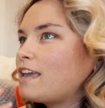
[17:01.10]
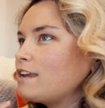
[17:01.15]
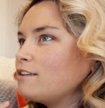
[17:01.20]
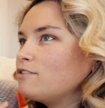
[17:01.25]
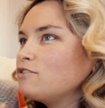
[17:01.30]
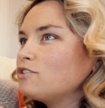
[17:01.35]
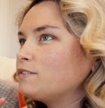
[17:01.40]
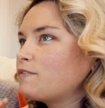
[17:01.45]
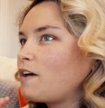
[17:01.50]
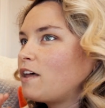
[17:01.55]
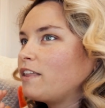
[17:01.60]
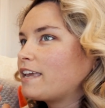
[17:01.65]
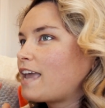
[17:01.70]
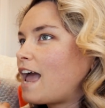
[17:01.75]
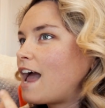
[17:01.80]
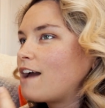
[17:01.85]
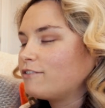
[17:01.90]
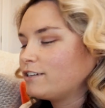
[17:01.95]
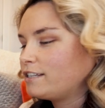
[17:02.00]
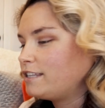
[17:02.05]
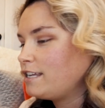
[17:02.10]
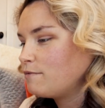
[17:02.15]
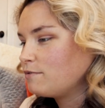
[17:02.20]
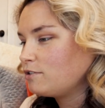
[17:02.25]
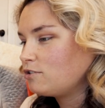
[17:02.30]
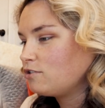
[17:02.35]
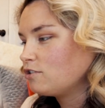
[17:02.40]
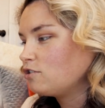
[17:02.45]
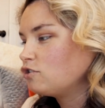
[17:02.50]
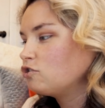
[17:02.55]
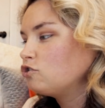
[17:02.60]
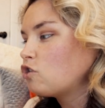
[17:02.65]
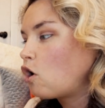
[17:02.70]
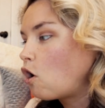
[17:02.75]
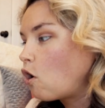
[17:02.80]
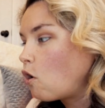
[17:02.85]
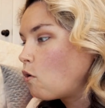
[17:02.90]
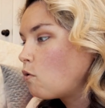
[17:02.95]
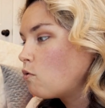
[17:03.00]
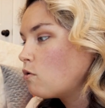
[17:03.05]
they just felt like everything was just
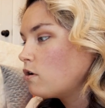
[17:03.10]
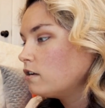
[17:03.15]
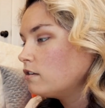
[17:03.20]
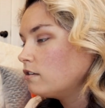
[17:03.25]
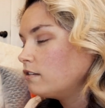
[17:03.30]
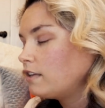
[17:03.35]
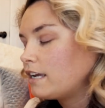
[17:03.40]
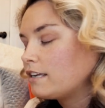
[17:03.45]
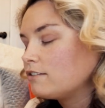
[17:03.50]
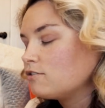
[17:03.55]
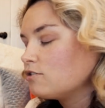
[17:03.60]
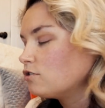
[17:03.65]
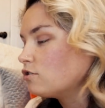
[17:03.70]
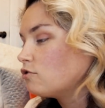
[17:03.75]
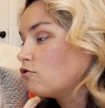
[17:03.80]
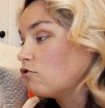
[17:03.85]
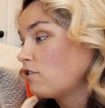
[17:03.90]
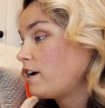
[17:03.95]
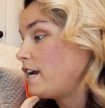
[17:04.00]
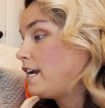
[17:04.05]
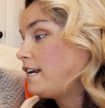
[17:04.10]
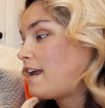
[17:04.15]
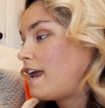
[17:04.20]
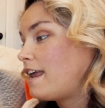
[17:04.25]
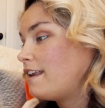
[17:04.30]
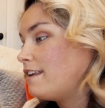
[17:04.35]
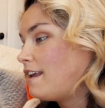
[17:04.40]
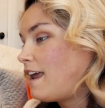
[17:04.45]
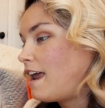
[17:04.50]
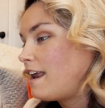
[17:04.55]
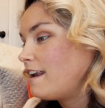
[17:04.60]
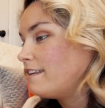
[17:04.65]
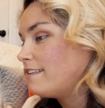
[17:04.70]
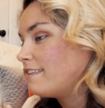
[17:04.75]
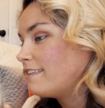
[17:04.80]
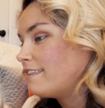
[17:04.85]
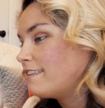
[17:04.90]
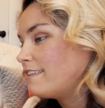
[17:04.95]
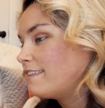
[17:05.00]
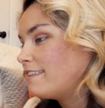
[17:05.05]
so like just great and and
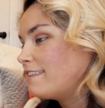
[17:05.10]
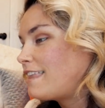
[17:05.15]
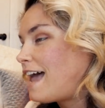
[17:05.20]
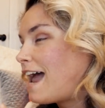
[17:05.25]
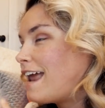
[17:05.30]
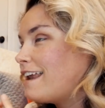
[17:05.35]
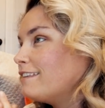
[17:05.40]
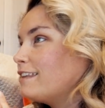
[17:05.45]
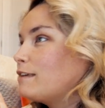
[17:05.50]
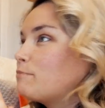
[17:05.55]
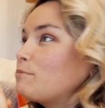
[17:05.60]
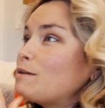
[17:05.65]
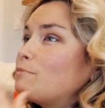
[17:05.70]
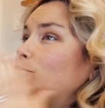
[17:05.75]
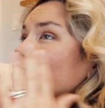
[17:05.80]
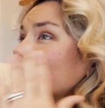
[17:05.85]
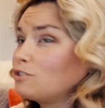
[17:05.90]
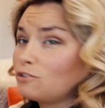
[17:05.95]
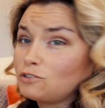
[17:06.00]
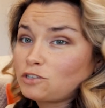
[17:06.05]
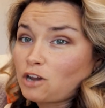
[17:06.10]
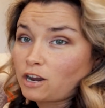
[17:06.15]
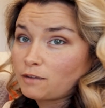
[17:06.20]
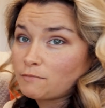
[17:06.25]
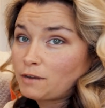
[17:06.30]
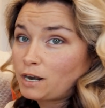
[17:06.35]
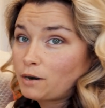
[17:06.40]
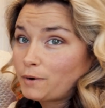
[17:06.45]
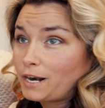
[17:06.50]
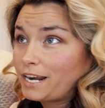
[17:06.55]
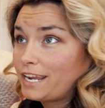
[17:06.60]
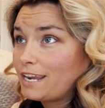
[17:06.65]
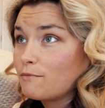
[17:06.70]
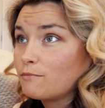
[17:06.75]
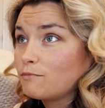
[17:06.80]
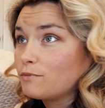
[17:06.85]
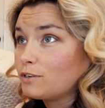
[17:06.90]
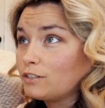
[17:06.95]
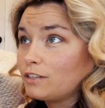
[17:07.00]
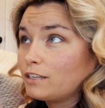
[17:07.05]
that like people are still talking about our wedding
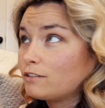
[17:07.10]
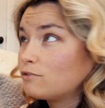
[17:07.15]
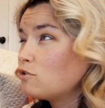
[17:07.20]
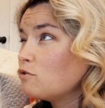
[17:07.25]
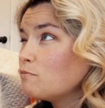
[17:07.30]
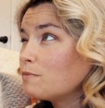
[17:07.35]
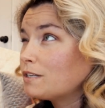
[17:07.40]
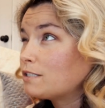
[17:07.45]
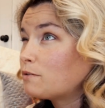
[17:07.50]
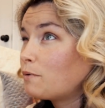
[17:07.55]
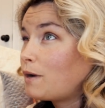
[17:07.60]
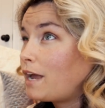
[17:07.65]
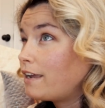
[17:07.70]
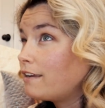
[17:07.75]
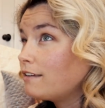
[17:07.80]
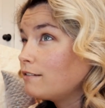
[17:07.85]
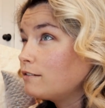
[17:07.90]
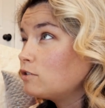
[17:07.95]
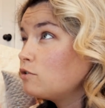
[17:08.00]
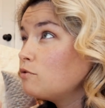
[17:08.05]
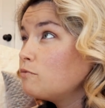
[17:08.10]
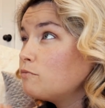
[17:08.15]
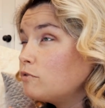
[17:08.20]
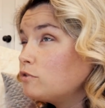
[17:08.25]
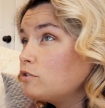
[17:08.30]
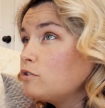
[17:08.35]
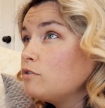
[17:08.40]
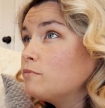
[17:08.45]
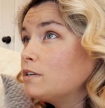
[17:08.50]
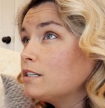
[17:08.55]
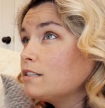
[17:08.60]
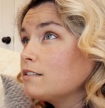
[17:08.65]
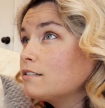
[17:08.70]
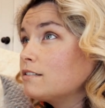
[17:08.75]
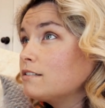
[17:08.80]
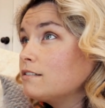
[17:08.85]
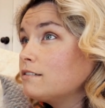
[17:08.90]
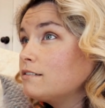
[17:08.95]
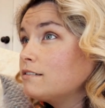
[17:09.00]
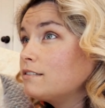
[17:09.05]
and we're like two months away like two two
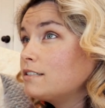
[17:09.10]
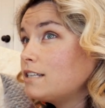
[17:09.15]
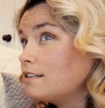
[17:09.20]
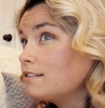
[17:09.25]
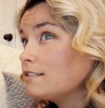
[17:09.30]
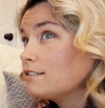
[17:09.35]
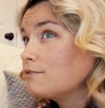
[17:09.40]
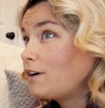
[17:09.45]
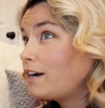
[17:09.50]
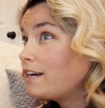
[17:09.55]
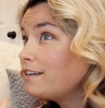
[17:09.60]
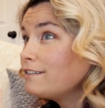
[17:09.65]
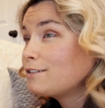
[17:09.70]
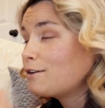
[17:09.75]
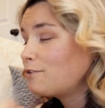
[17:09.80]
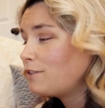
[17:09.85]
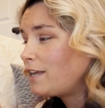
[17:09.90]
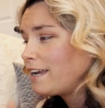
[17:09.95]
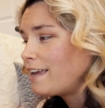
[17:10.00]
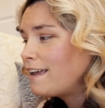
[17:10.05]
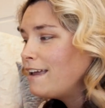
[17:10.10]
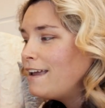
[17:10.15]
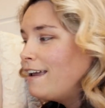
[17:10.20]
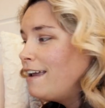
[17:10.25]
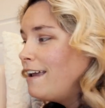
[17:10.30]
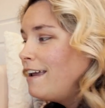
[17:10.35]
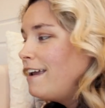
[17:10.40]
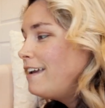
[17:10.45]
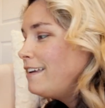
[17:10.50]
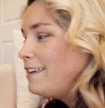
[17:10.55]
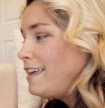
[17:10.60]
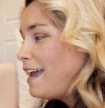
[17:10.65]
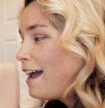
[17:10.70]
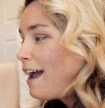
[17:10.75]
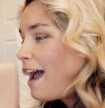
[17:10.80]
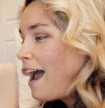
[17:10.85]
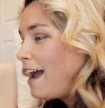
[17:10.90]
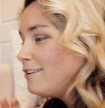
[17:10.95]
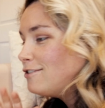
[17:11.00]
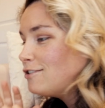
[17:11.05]
months since right so like yeah,
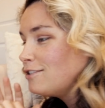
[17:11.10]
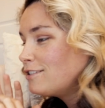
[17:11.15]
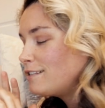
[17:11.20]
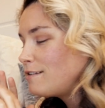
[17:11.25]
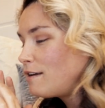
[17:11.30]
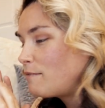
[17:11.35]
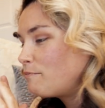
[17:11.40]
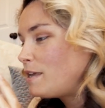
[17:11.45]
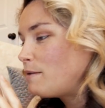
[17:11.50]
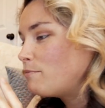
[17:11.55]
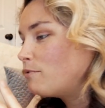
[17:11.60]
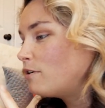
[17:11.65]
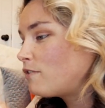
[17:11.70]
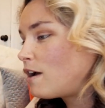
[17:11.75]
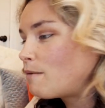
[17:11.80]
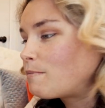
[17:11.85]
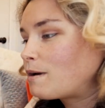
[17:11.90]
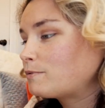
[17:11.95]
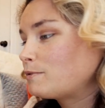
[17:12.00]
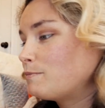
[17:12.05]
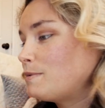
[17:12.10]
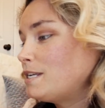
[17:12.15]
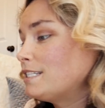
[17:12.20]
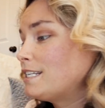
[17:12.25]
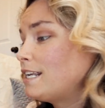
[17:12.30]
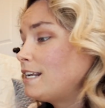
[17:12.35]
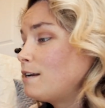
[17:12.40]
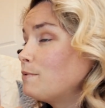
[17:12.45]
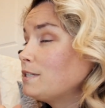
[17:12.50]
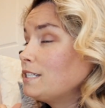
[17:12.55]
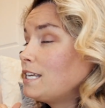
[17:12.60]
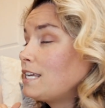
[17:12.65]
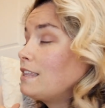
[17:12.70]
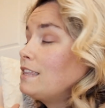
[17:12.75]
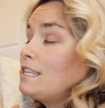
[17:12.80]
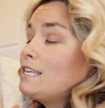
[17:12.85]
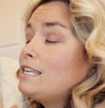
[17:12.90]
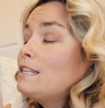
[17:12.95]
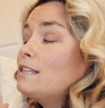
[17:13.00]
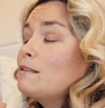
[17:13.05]
I just, people have come up to me and said it was like
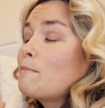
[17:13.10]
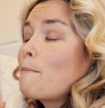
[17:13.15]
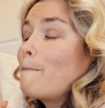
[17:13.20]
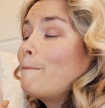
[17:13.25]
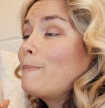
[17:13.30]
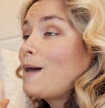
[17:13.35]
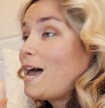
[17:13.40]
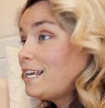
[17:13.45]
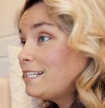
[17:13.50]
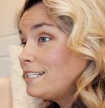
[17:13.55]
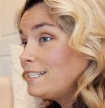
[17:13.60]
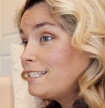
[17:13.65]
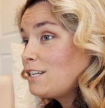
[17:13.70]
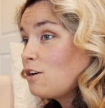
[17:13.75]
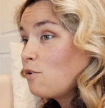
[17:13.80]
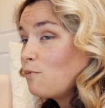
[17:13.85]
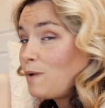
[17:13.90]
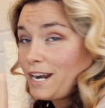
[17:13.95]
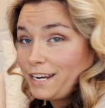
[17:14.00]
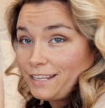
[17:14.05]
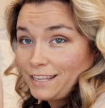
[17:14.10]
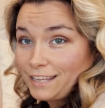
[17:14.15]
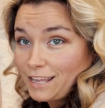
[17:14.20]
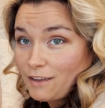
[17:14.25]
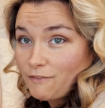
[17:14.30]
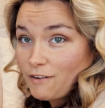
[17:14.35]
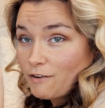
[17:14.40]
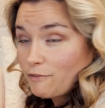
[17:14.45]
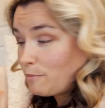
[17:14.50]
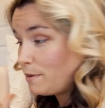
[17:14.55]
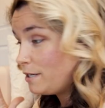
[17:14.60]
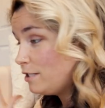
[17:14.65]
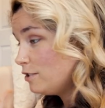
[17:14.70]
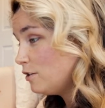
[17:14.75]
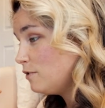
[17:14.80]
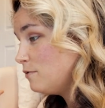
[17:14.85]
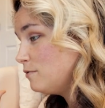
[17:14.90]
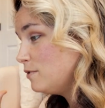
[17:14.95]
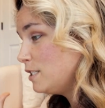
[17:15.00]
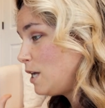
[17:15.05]
the best wedding that they've ever been to.
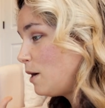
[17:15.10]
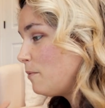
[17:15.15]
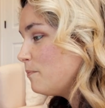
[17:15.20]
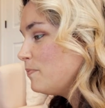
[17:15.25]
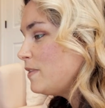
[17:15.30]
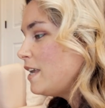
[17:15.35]
So,